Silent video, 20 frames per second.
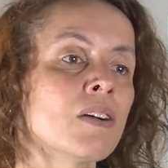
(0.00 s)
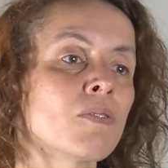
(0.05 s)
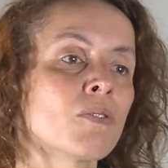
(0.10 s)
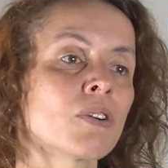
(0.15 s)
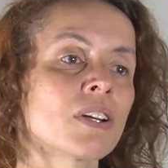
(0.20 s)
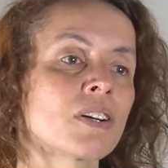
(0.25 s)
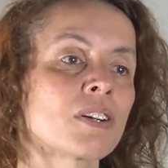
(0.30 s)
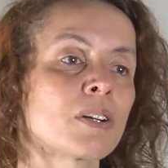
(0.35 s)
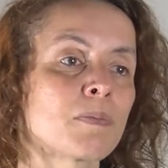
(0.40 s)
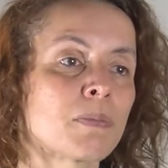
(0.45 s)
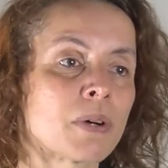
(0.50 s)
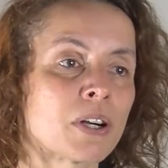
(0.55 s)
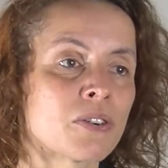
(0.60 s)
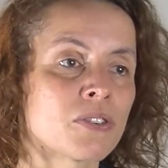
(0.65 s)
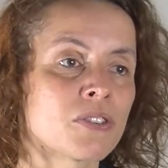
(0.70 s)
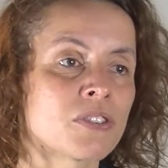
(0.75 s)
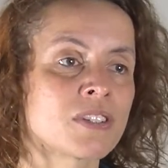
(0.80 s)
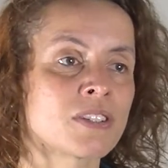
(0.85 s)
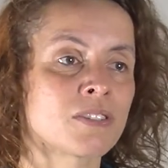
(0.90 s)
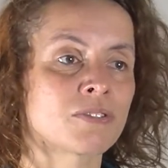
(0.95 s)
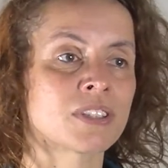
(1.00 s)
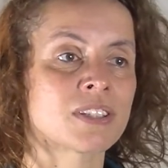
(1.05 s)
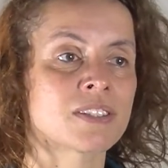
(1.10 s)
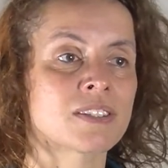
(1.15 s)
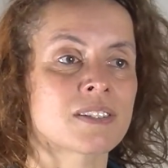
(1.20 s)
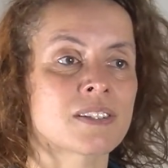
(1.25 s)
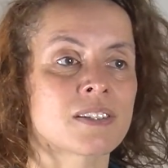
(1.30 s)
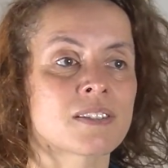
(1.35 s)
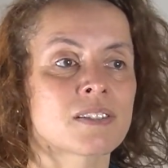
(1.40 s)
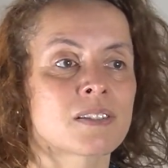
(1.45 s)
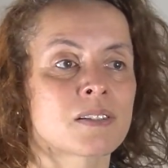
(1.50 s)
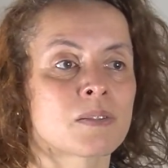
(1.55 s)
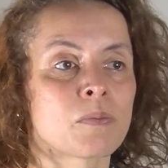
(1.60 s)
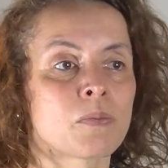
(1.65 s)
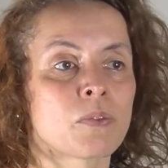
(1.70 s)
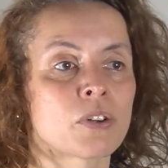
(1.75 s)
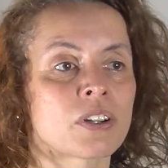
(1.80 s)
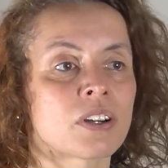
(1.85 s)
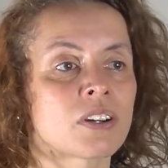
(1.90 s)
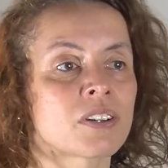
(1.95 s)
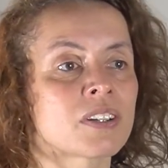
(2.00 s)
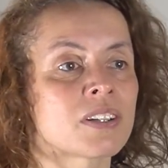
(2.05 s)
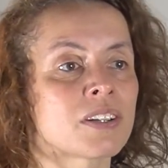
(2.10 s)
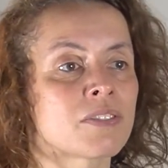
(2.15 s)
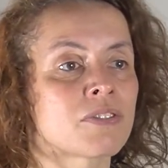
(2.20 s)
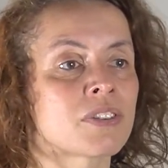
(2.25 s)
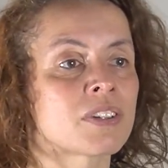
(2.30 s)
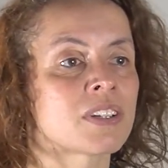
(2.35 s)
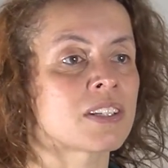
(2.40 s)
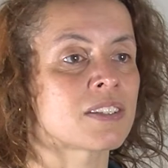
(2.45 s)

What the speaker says: what are the boundaries of this system, what are the different